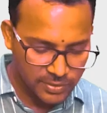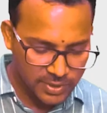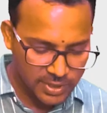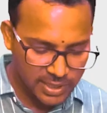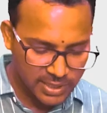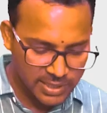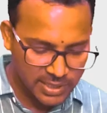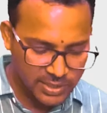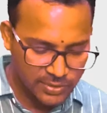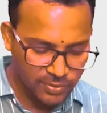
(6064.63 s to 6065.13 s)

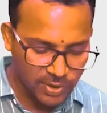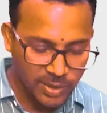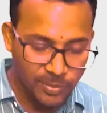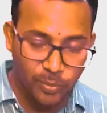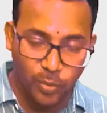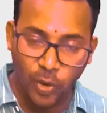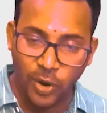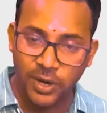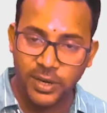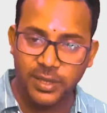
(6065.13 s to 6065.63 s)
This is one
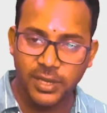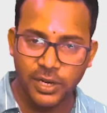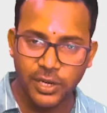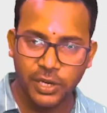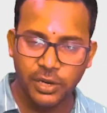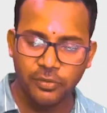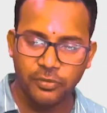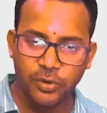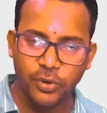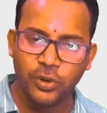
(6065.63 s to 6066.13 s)
point that you
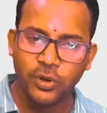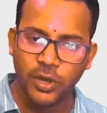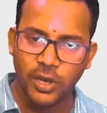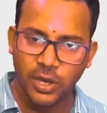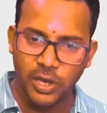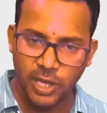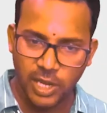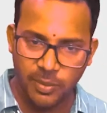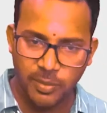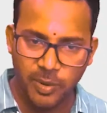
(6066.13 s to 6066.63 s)
have to
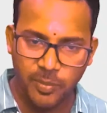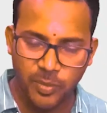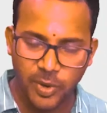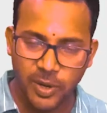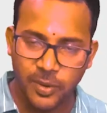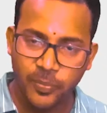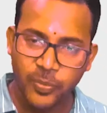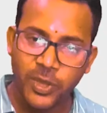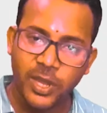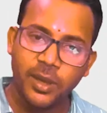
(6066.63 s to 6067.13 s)
remember.
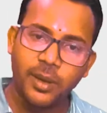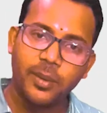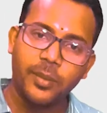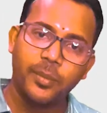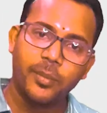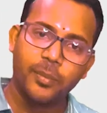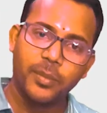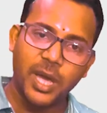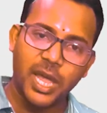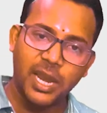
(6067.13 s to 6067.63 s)

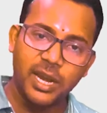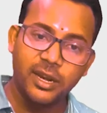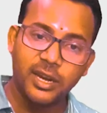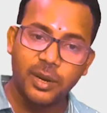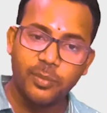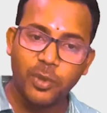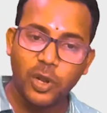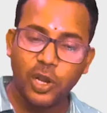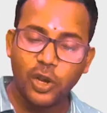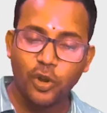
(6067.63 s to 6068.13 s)
Malignant
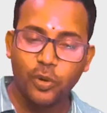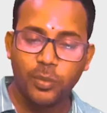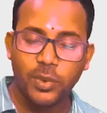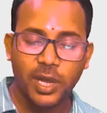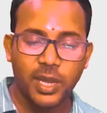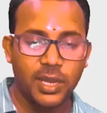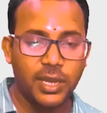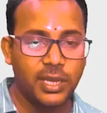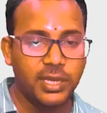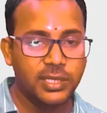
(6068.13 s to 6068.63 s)
melanoma
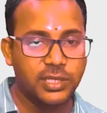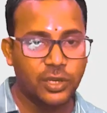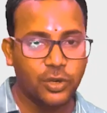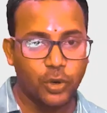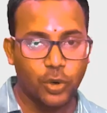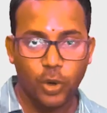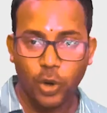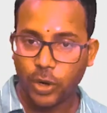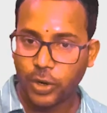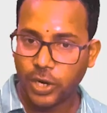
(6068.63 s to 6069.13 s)
is
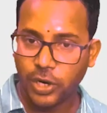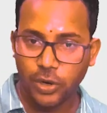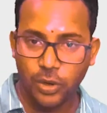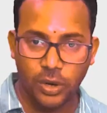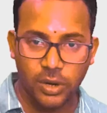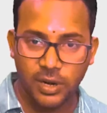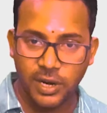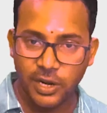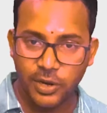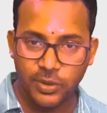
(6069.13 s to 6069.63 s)
not at all
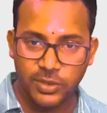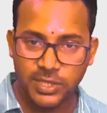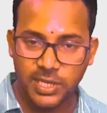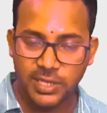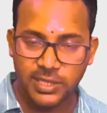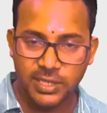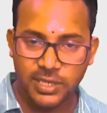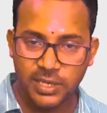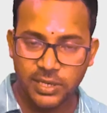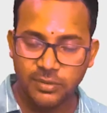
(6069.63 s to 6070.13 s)

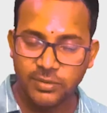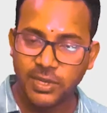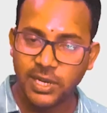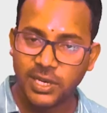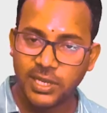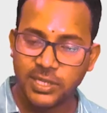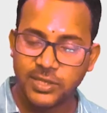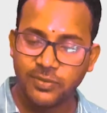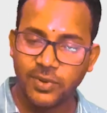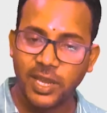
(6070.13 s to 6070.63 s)
radiosensitive. That
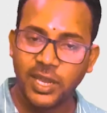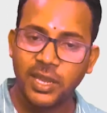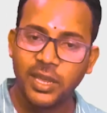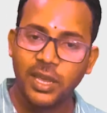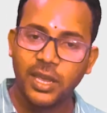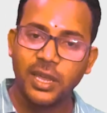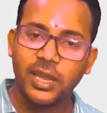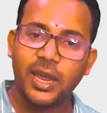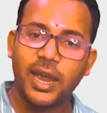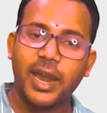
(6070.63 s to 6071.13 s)
is why
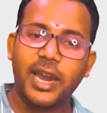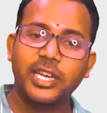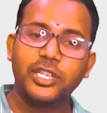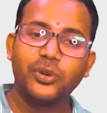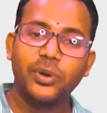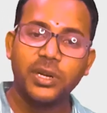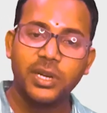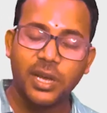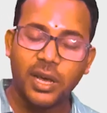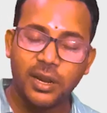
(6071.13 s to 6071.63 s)

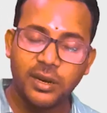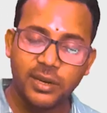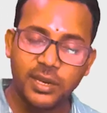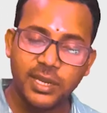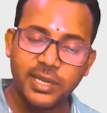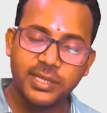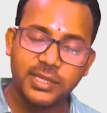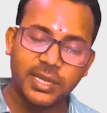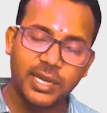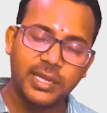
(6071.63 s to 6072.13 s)
adjuvant RT
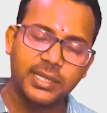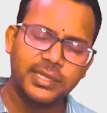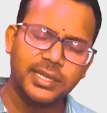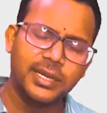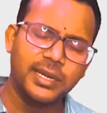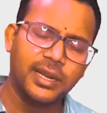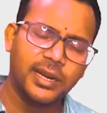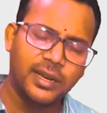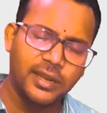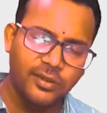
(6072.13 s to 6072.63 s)
is
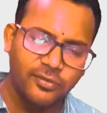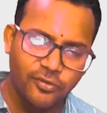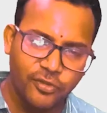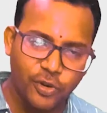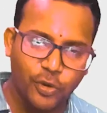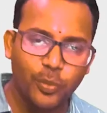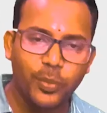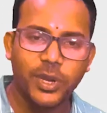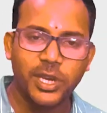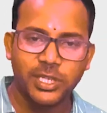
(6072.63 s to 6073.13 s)
considered in
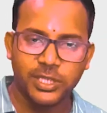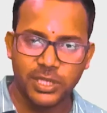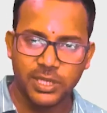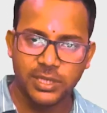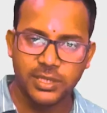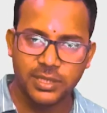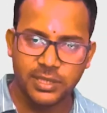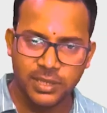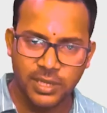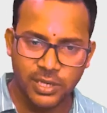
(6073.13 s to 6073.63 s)
few
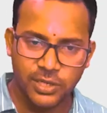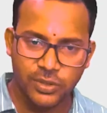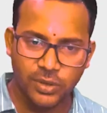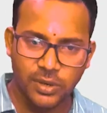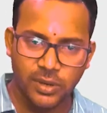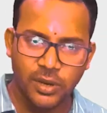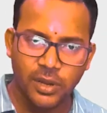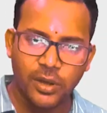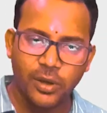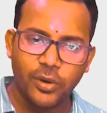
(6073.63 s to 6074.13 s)
patients. That's all.
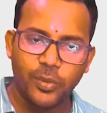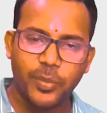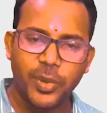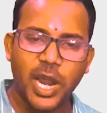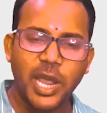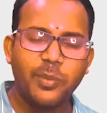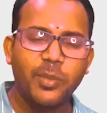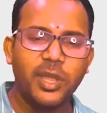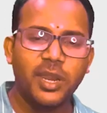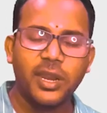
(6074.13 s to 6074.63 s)

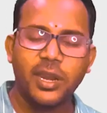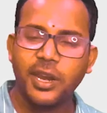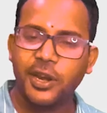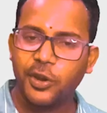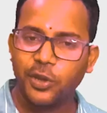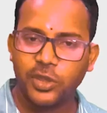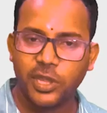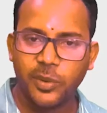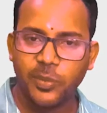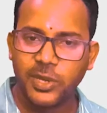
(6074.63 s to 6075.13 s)
Primary
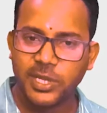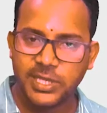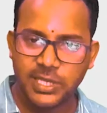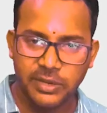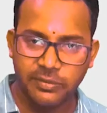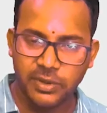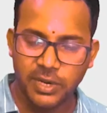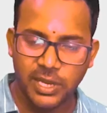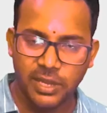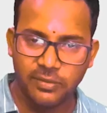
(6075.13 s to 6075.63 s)
radiotherapy is
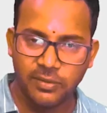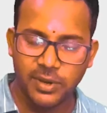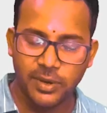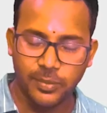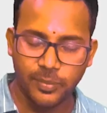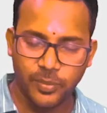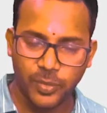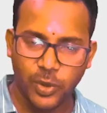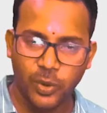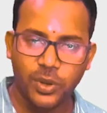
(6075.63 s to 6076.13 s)
never given.
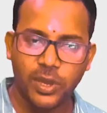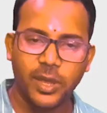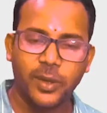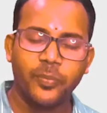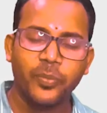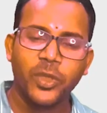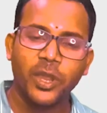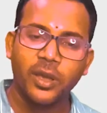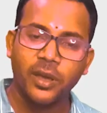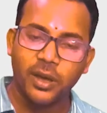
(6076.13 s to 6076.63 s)
Okay.
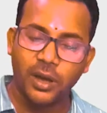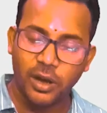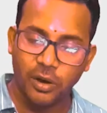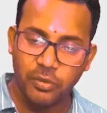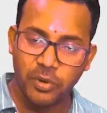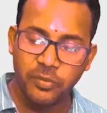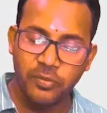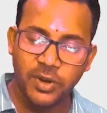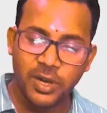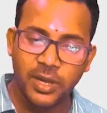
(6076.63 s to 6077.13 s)

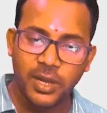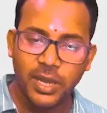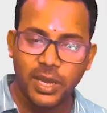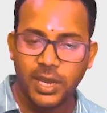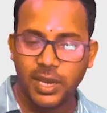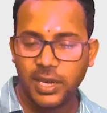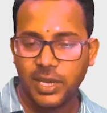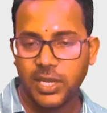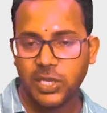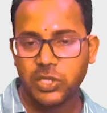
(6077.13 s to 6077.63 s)
However,
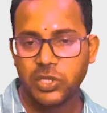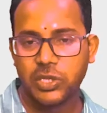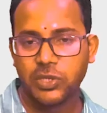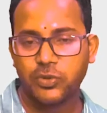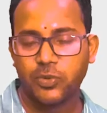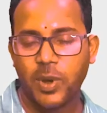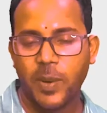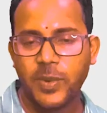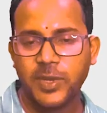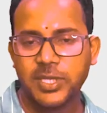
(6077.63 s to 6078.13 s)
in case of
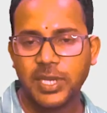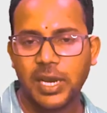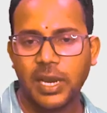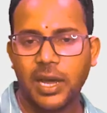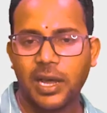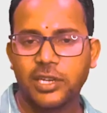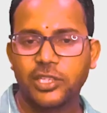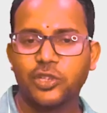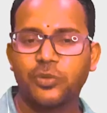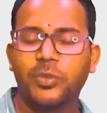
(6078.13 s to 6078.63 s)
squamous cell
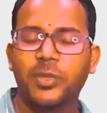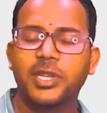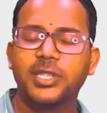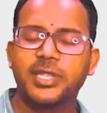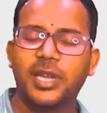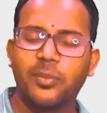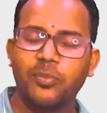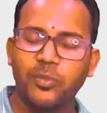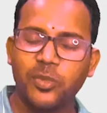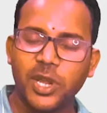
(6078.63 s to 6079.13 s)
carcinoma,
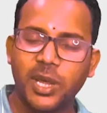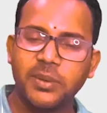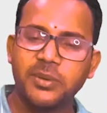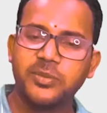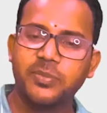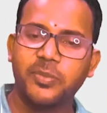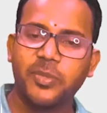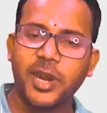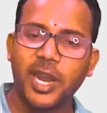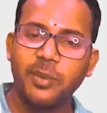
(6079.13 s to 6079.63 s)

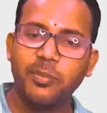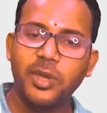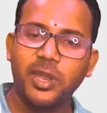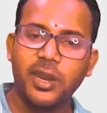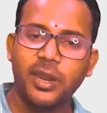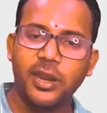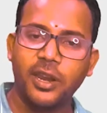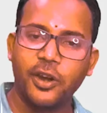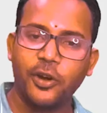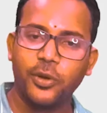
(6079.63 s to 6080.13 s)
sometimes
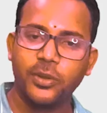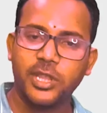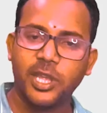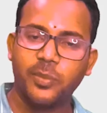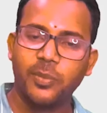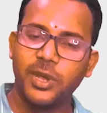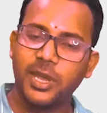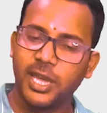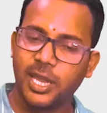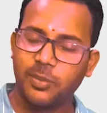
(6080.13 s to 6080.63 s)
primary
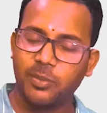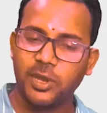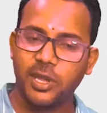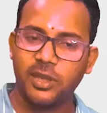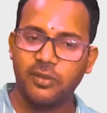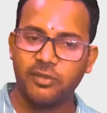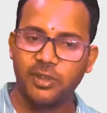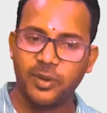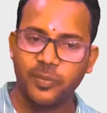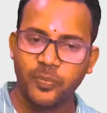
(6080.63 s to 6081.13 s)
radiotherapy can be
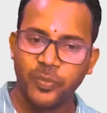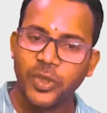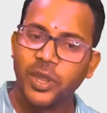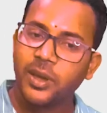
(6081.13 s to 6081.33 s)
given.